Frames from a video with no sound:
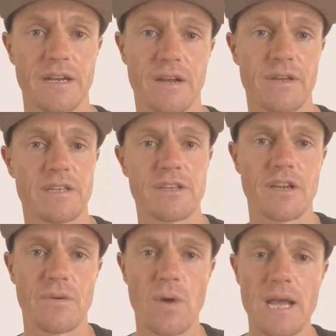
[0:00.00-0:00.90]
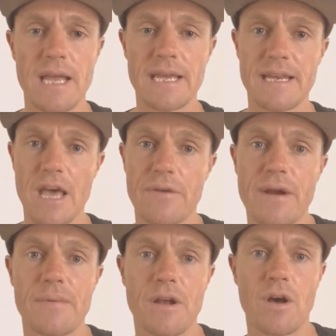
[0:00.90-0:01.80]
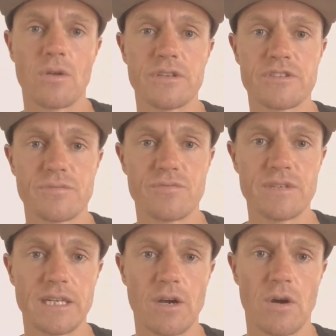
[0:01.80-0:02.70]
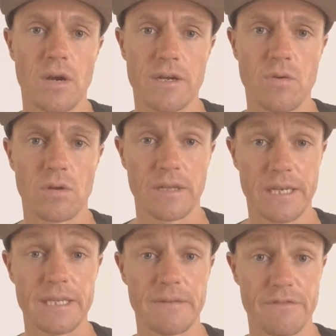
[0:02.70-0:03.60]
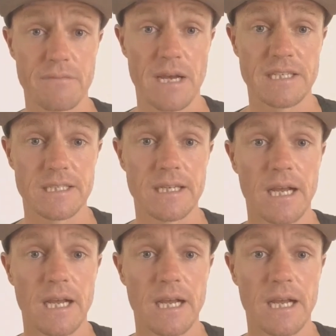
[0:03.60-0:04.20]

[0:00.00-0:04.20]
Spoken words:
you can go way down a rabbit hole in some really high quality information.